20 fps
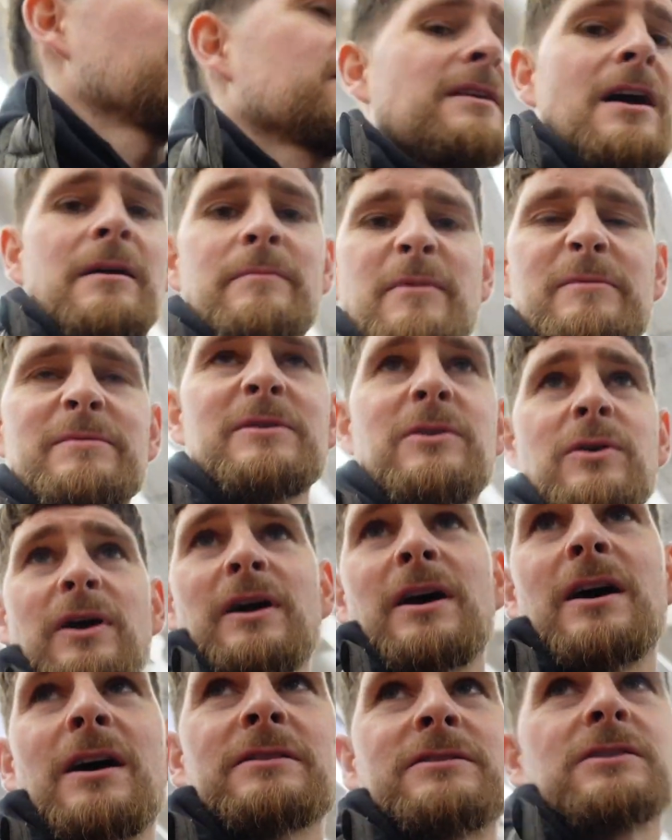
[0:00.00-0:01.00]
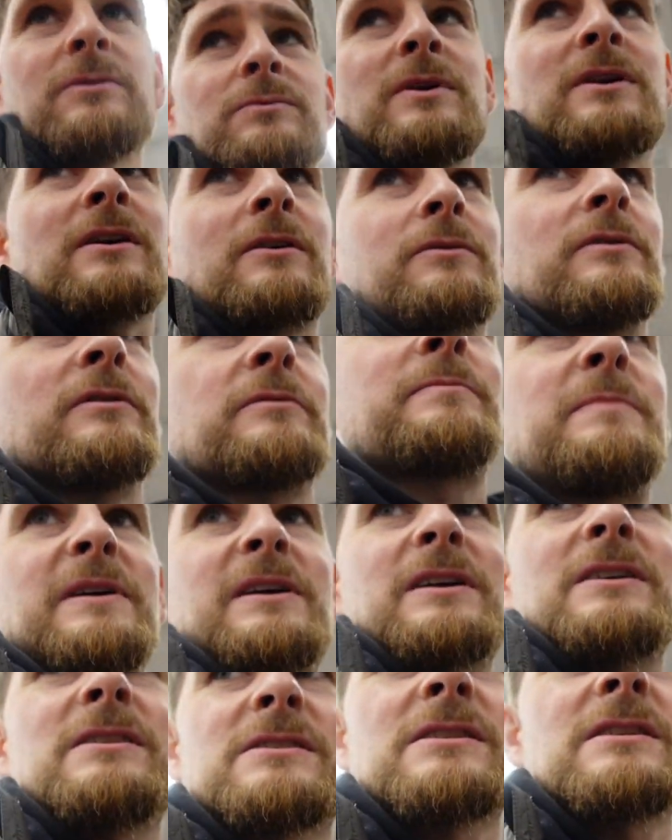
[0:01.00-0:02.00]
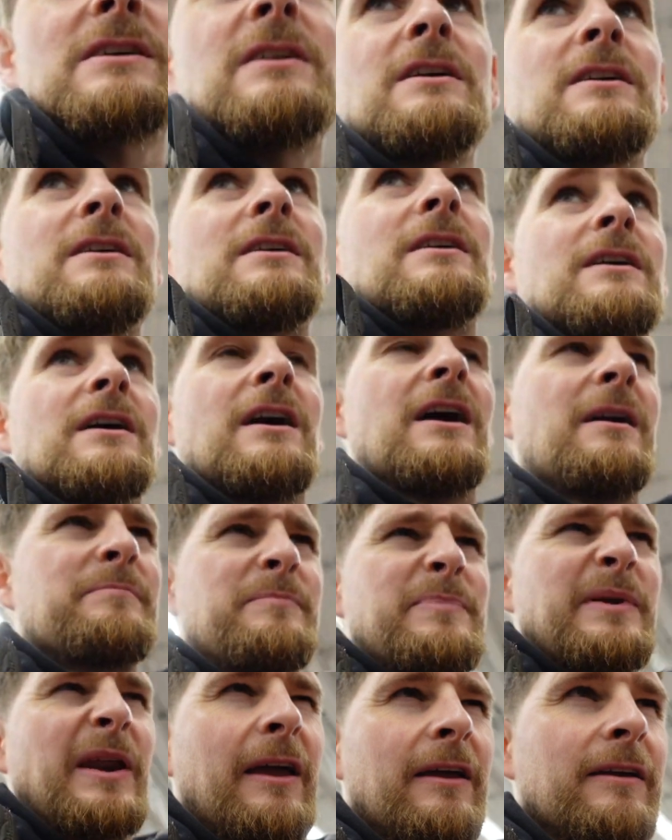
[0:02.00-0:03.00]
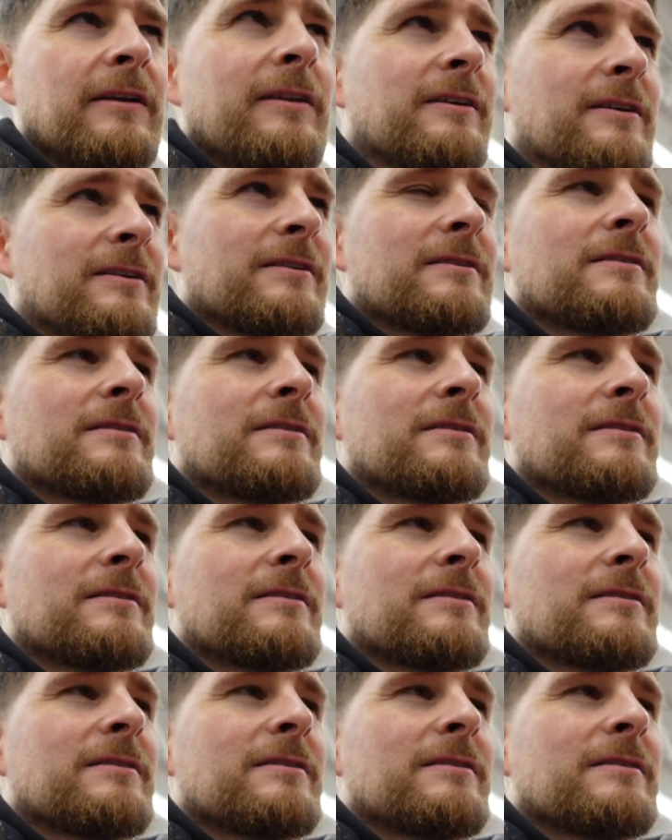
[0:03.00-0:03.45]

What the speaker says: Yeah, I might be quite hard to work with because I